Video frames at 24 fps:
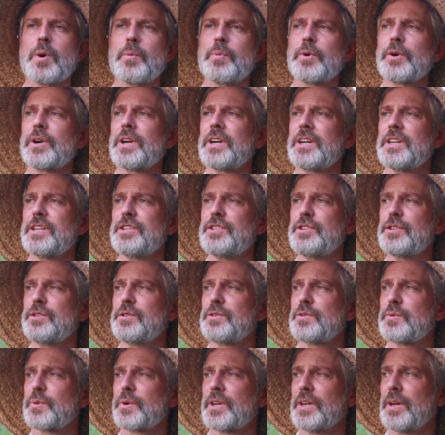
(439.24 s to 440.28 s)
what we're gonna do
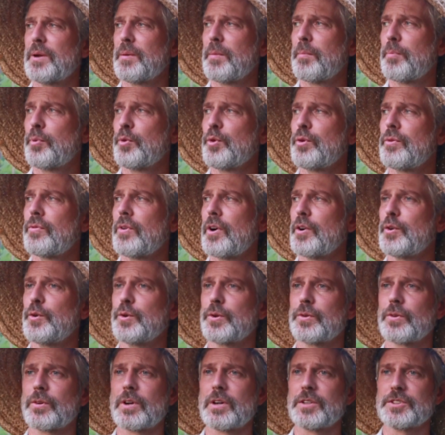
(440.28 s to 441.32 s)
is we're gonna improve on
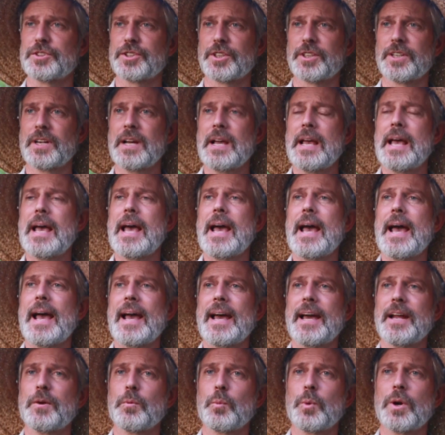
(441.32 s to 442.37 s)
Hugelkultur,
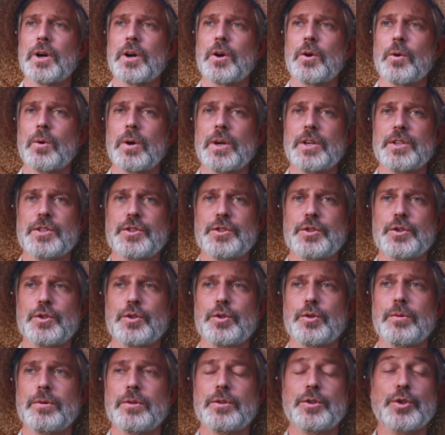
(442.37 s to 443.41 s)
and we're going
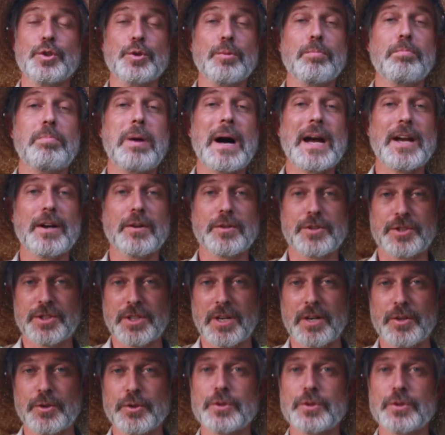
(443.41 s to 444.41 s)
to do biochar